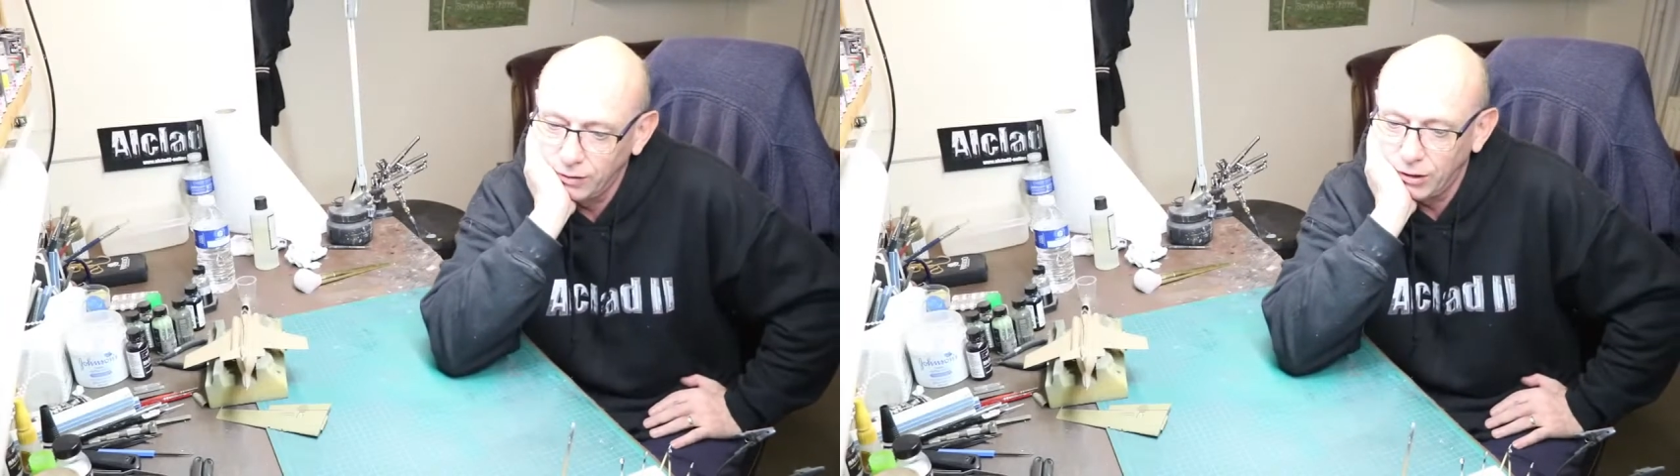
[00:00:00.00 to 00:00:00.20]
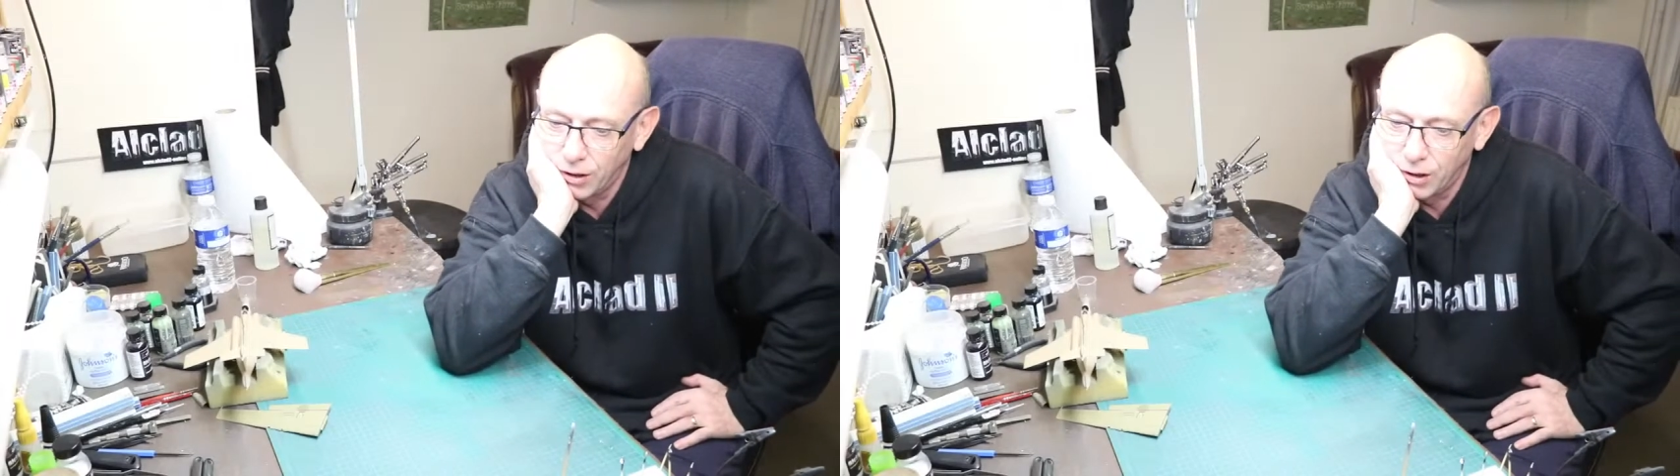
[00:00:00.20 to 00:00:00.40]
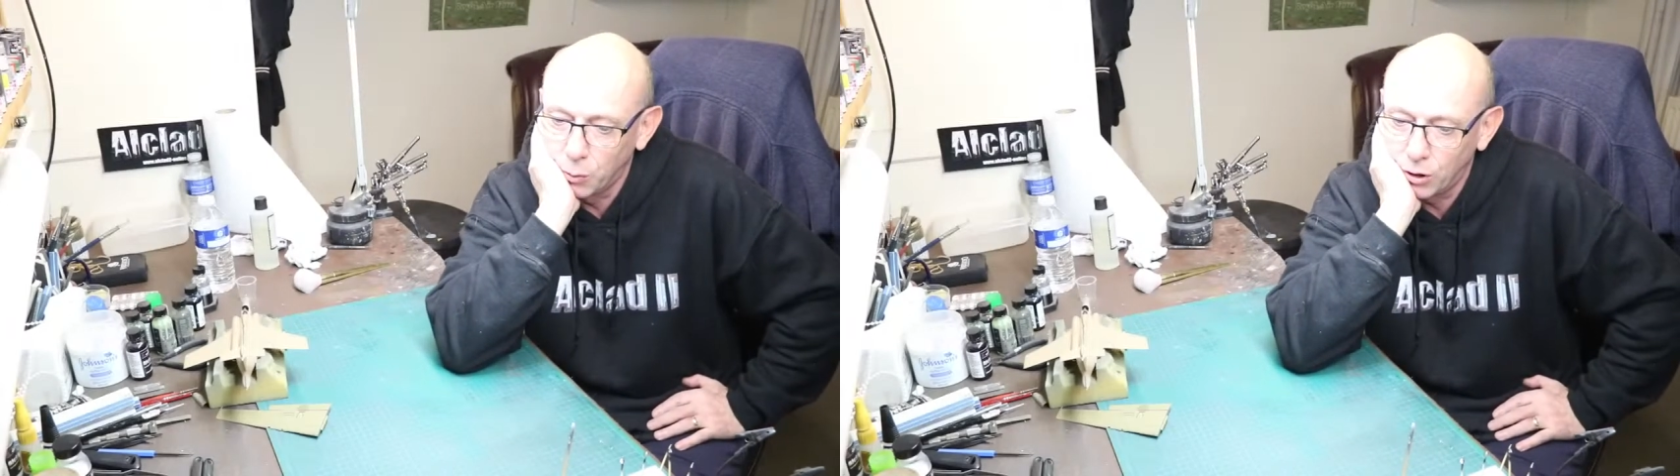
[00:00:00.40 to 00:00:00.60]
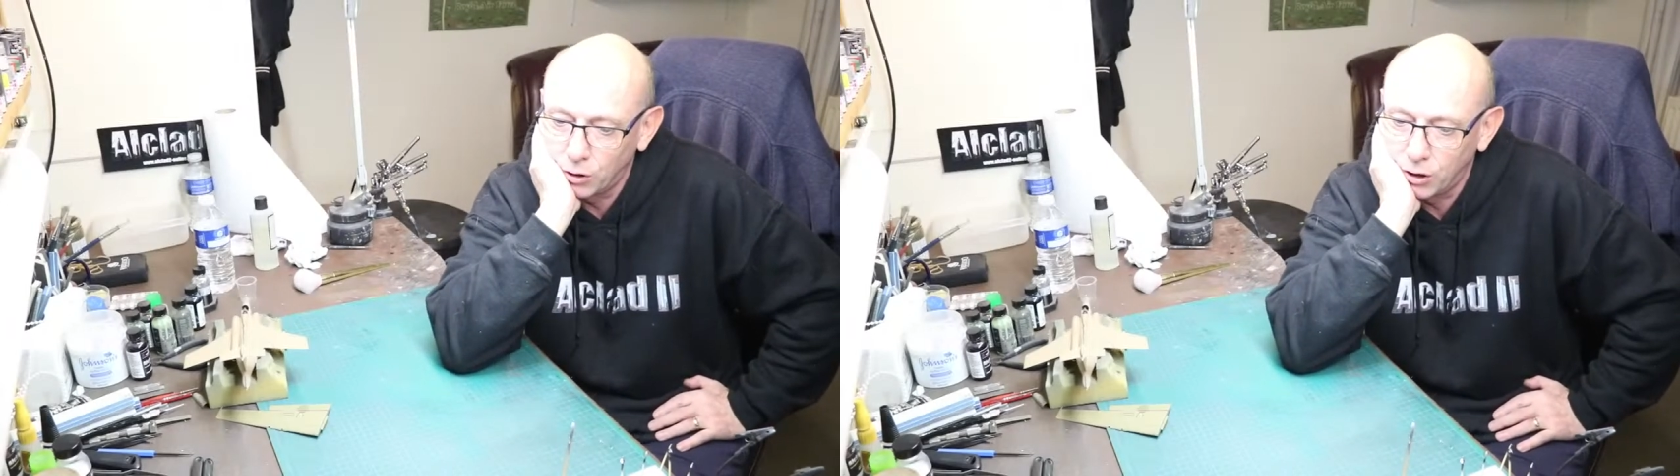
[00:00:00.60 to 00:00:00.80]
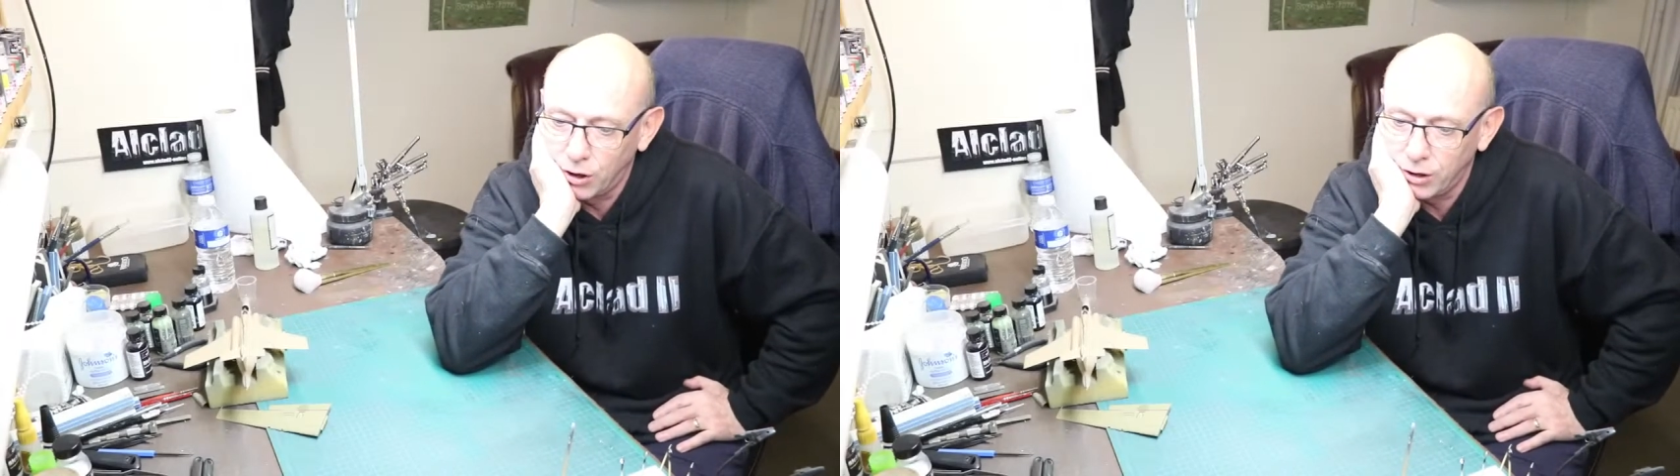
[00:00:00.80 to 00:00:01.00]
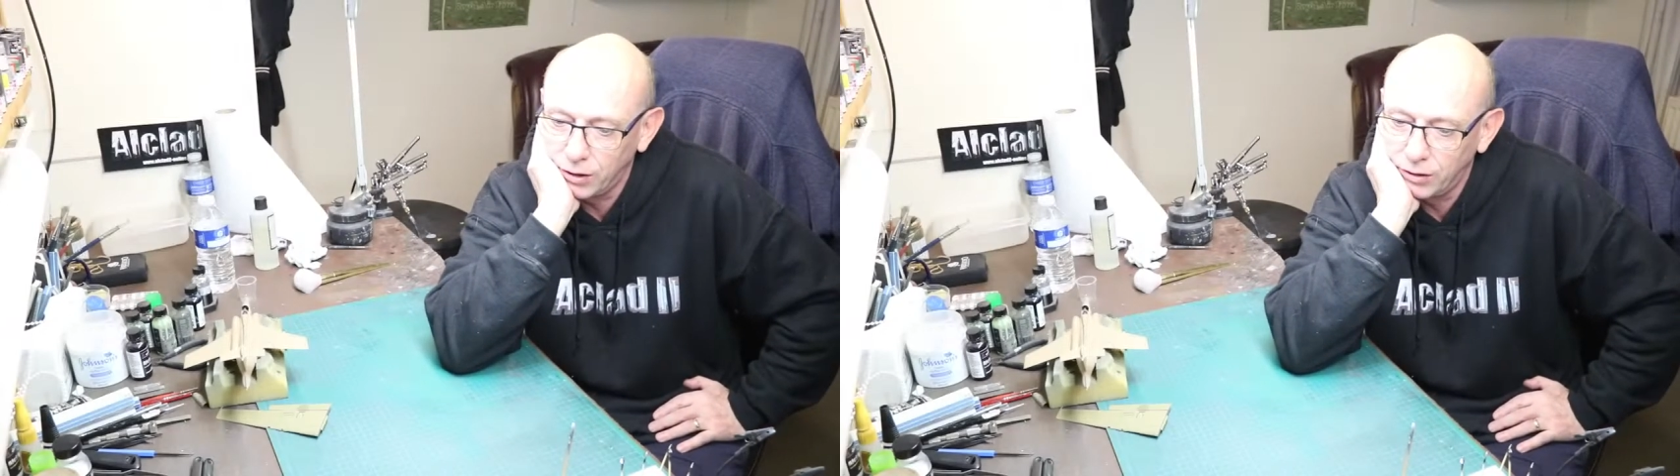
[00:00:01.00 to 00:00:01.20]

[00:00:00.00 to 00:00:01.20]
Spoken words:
you know what it's like.